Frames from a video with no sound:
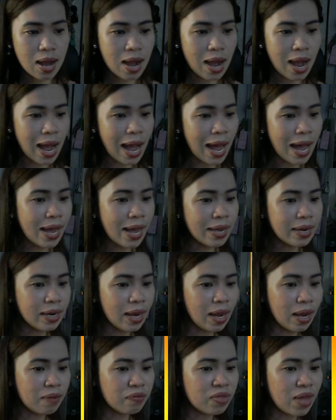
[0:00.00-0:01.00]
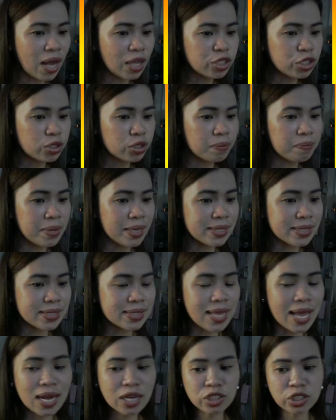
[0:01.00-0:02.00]
and Dutch, Miss
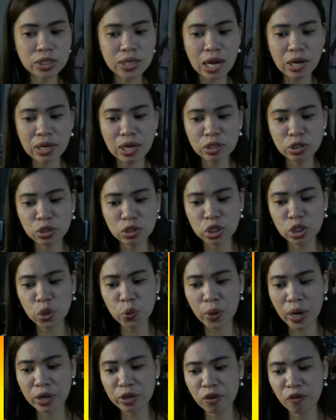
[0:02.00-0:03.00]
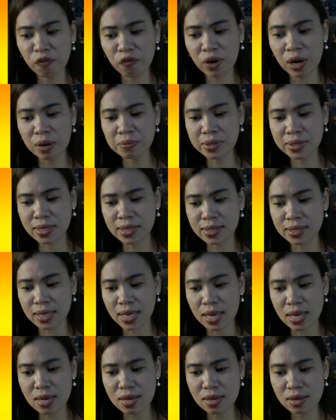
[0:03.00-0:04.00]
Duck, shout out to you. Where are you from,
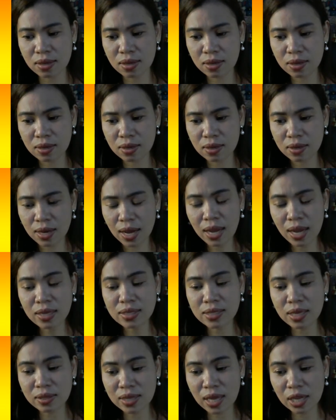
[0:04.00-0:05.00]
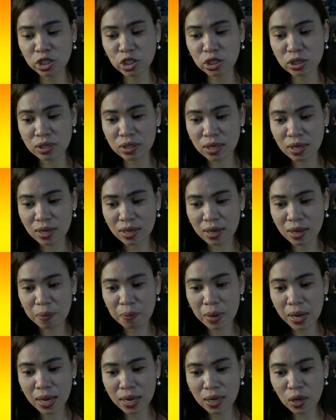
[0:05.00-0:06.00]
Sissy? Ay, sa Dutch,
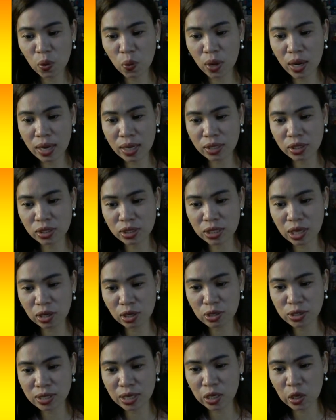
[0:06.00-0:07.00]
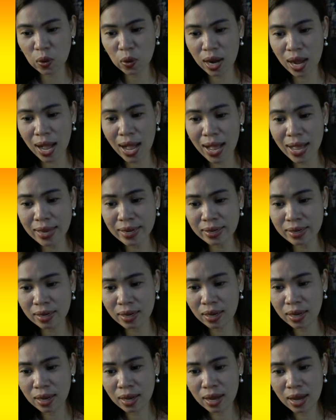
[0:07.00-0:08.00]
makakwan. Shout out sa iyo, ha?
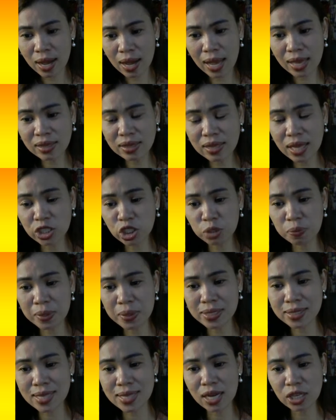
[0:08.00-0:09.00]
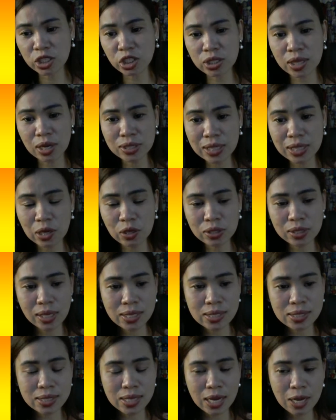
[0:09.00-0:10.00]
And Dutch, Miss Duck, shout out,
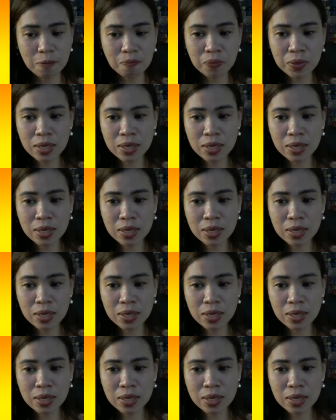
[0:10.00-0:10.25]
guys, ha?